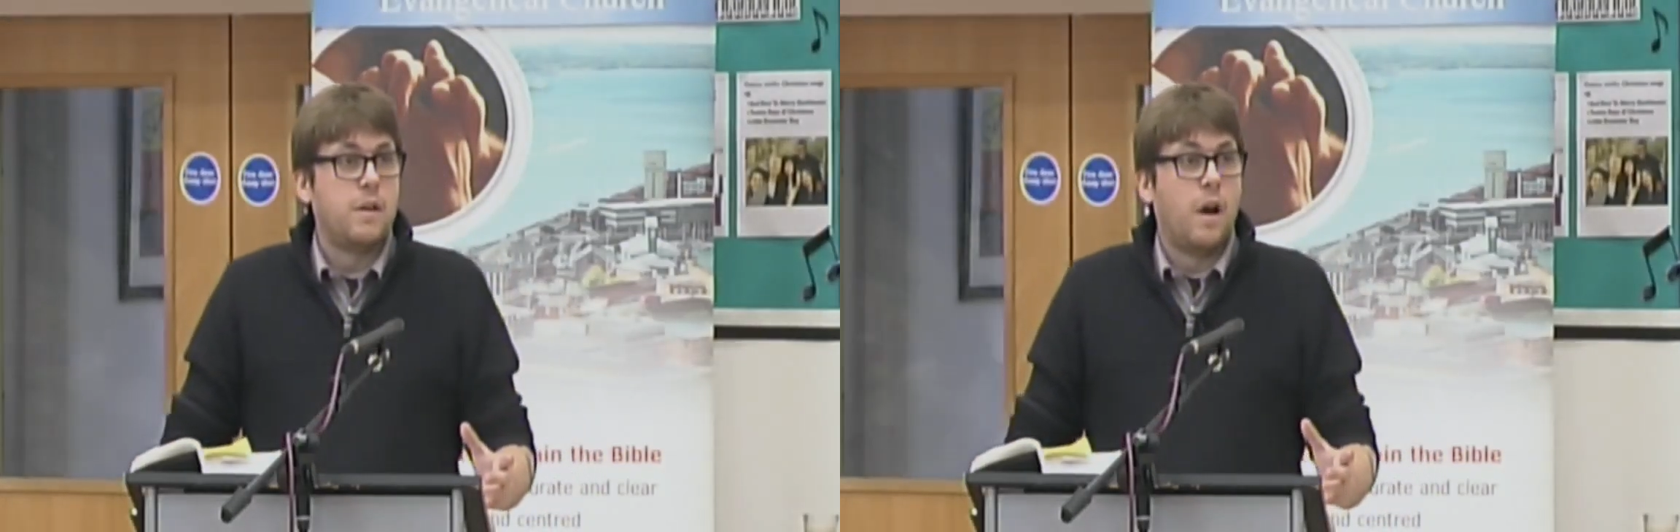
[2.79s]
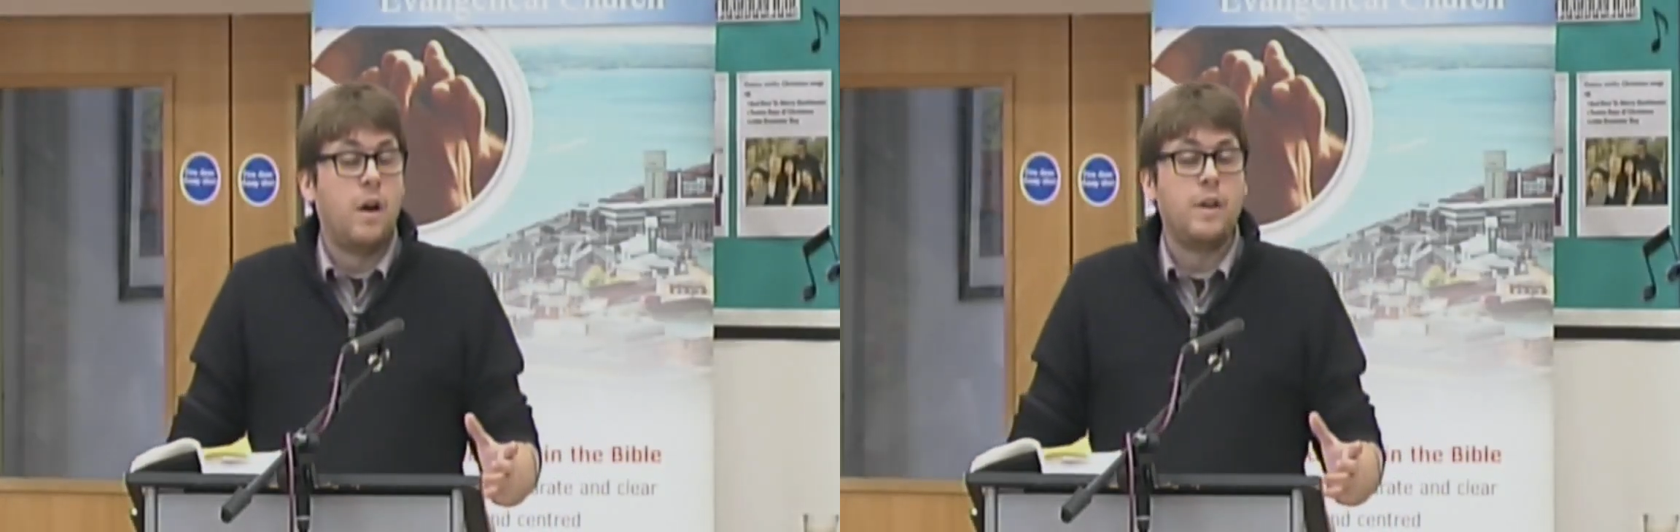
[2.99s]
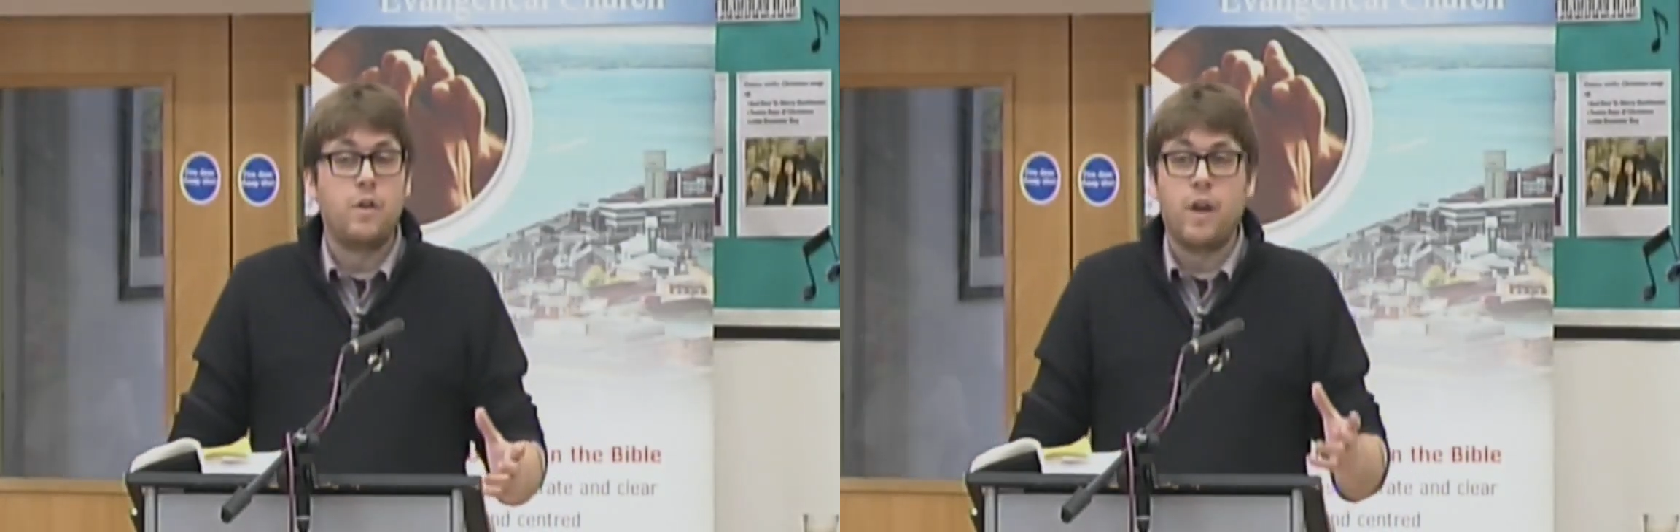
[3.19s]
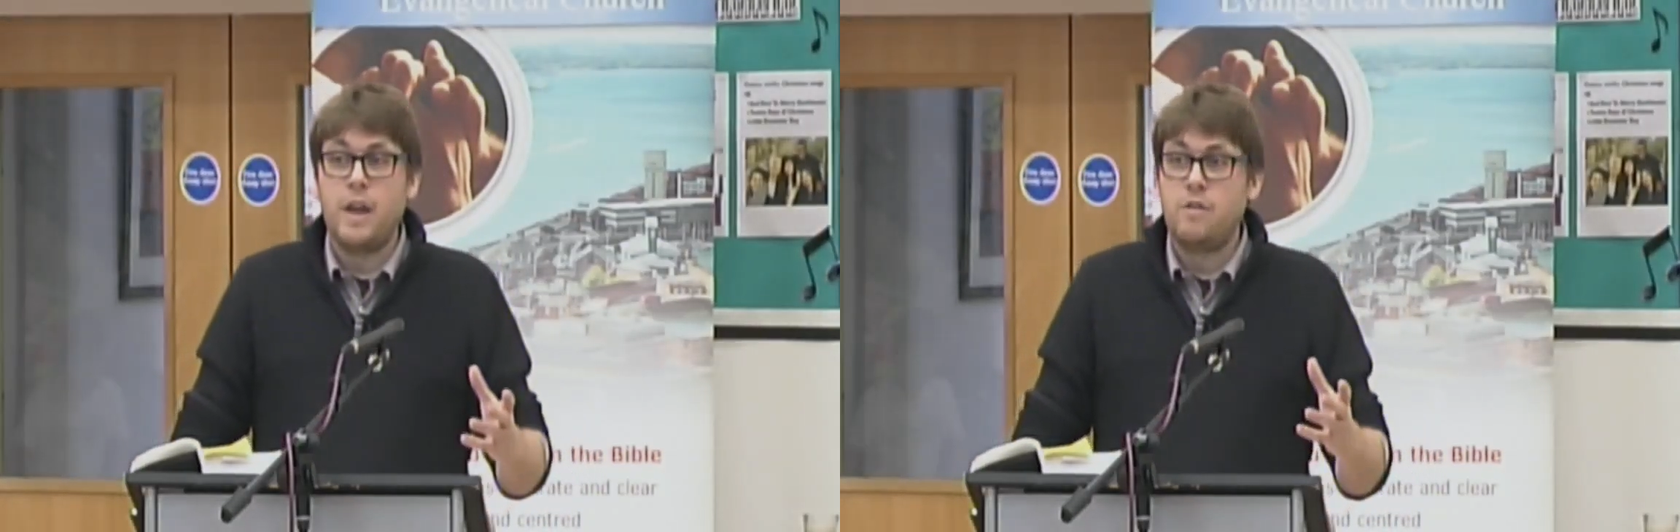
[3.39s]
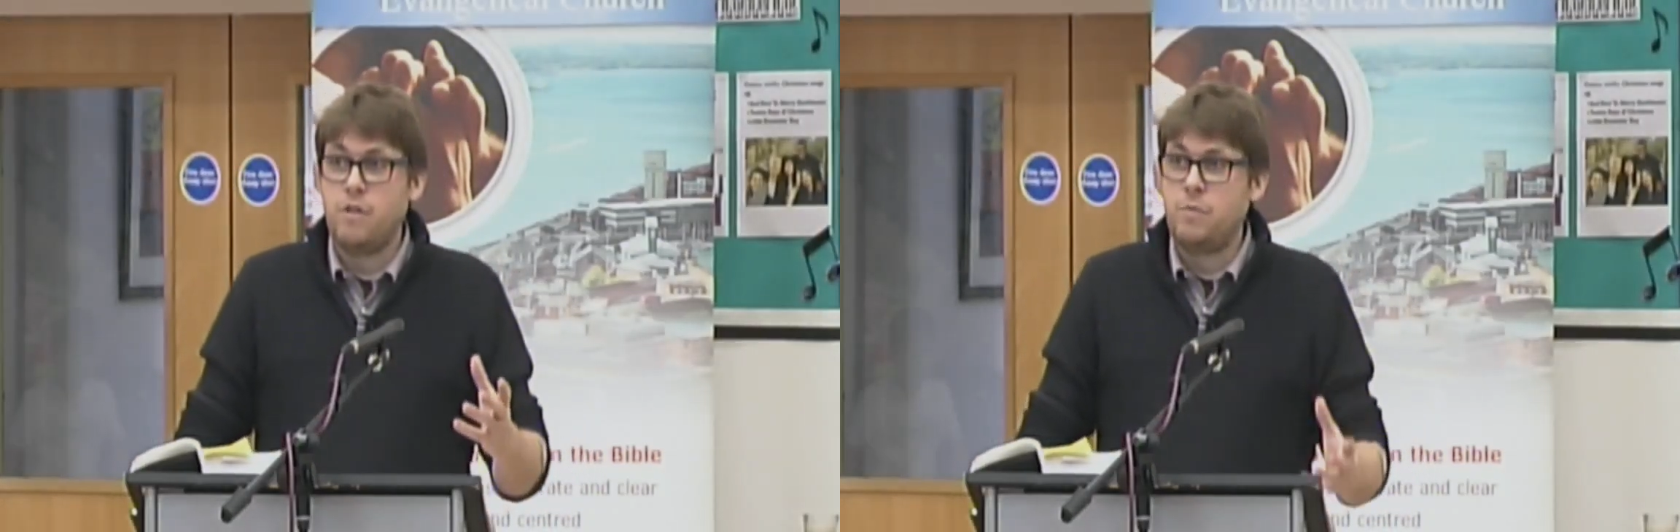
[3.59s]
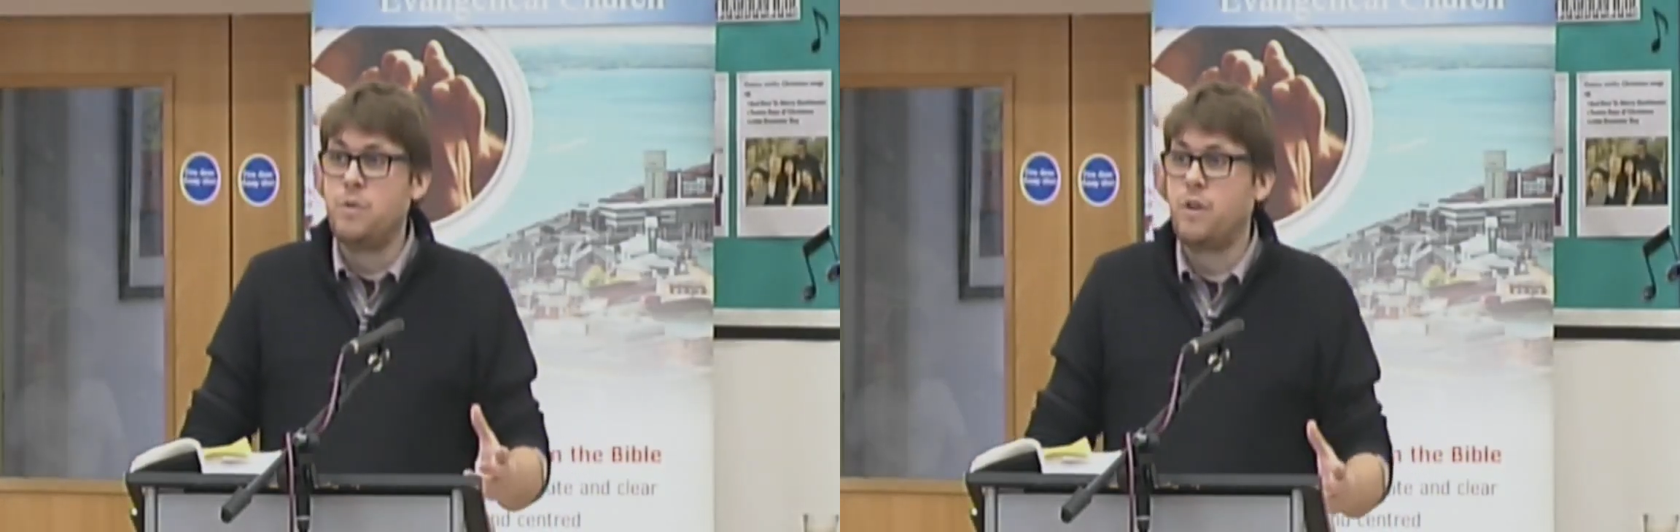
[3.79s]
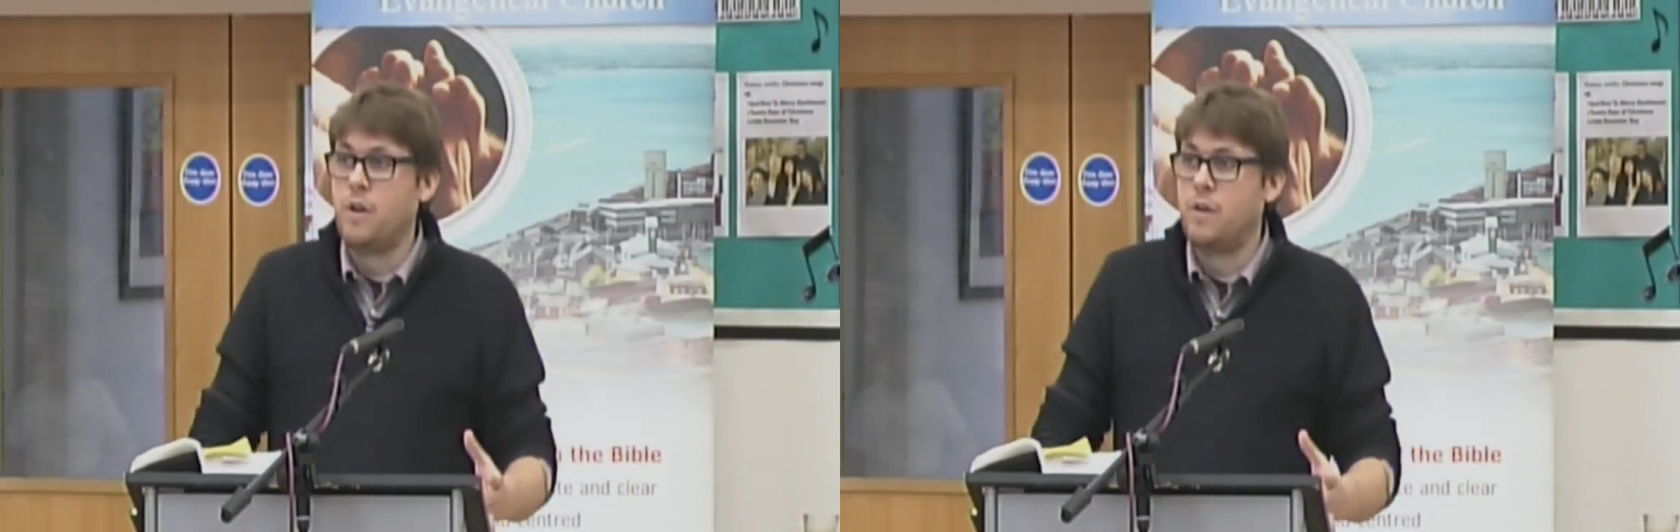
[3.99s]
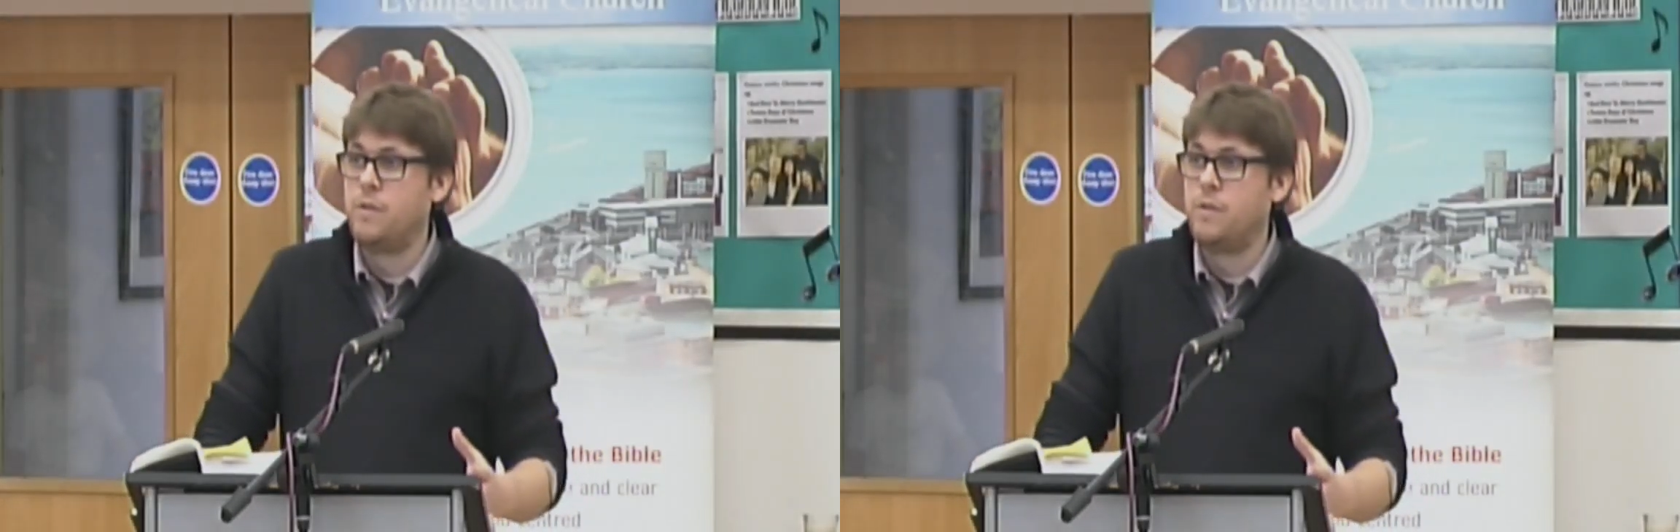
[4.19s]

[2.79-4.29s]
I got a Christmas card